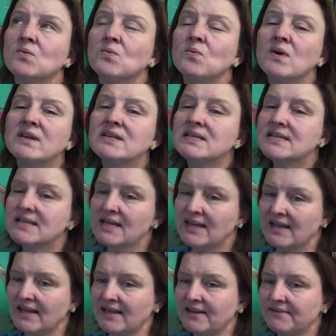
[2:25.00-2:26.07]
One
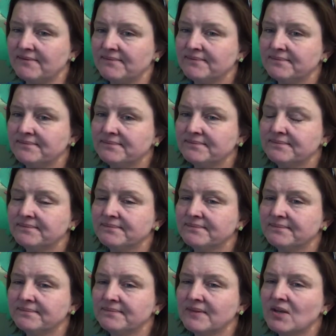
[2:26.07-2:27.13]
day,
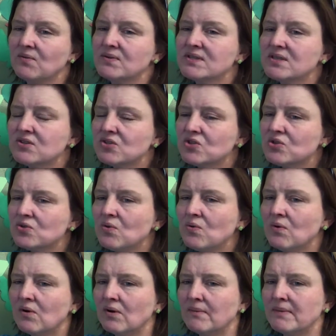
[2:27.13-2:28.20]
there was a
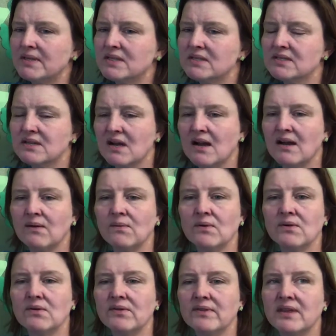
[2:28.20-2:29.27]
storm in Sky
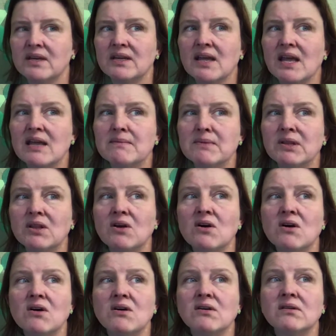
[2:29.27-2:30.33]
World that came
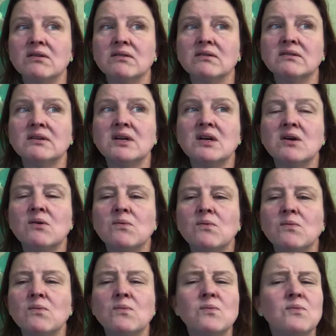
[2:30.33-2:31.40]
along.
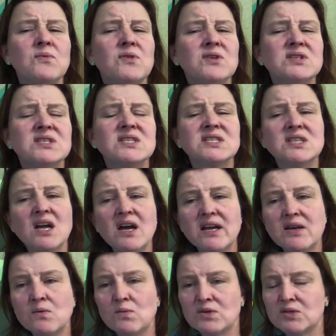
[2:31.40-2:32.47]
The
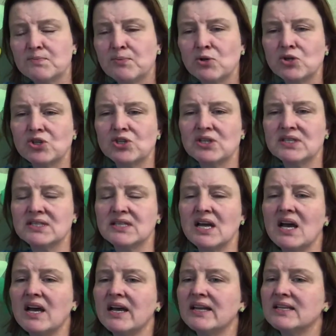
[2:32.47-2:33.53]
sun was pushed
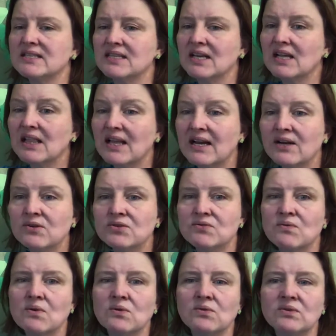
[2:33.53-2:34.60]
aside as the clouds
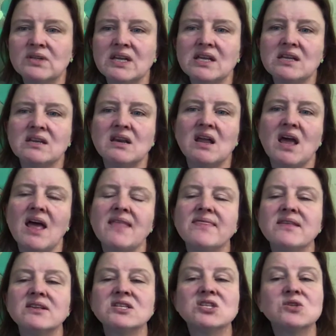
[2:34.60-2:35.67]
rolled in, and
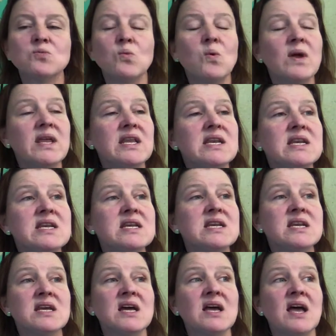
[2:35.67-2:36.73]
this
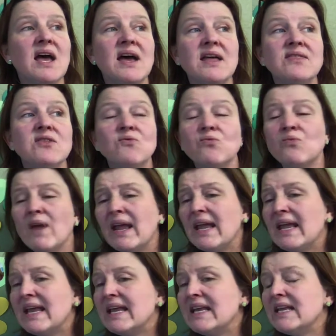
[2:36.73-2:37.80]
wind and the
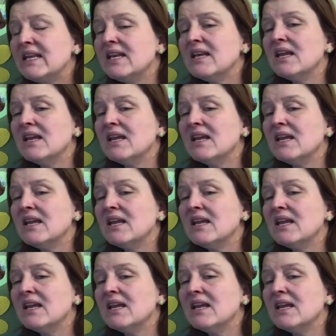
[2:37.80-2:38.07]
rain